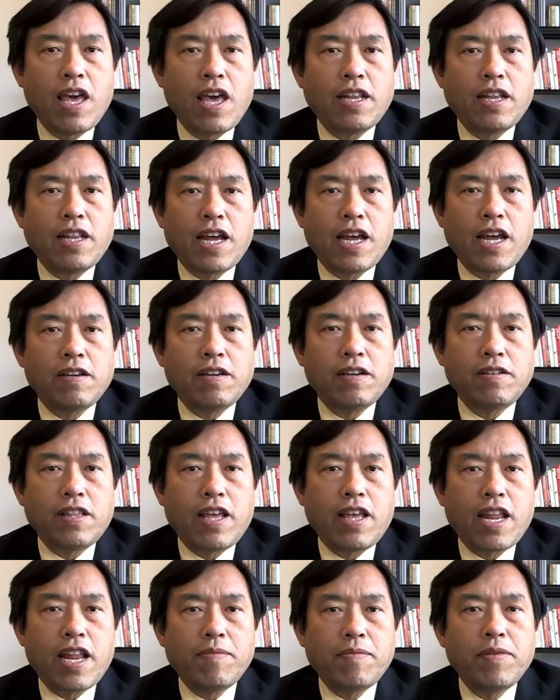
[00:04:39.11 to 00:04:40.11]
And not only
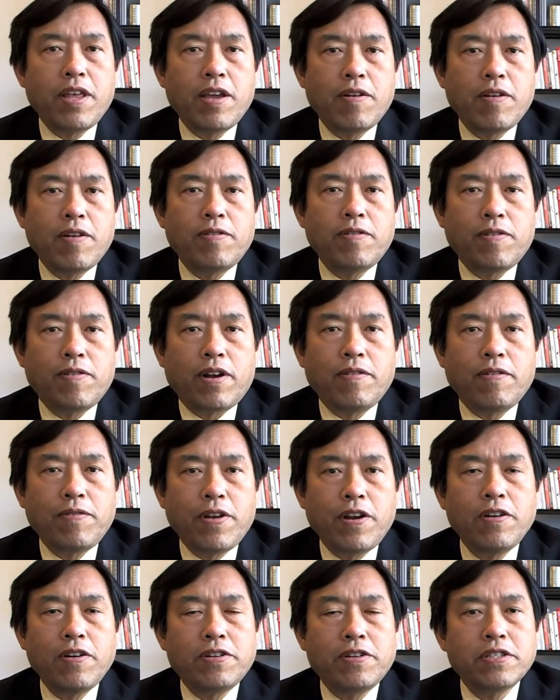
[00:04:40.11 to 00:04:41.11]
that, I mean, they were a
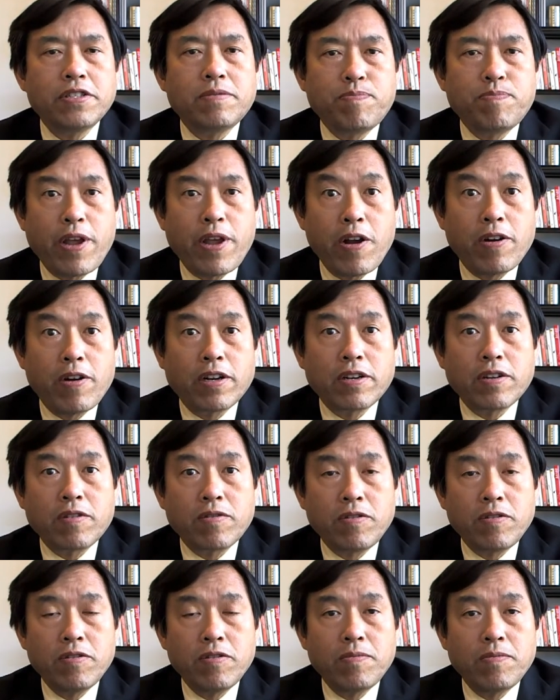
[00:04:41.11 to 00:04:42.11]
very disparate
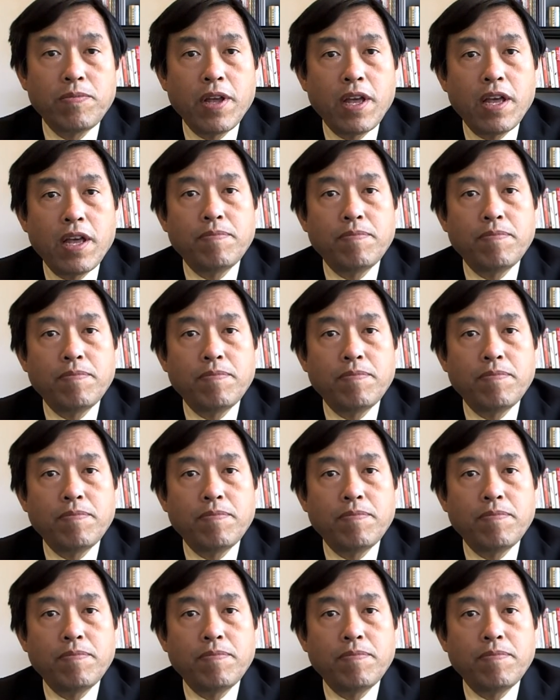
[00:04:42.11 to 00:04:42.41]
group,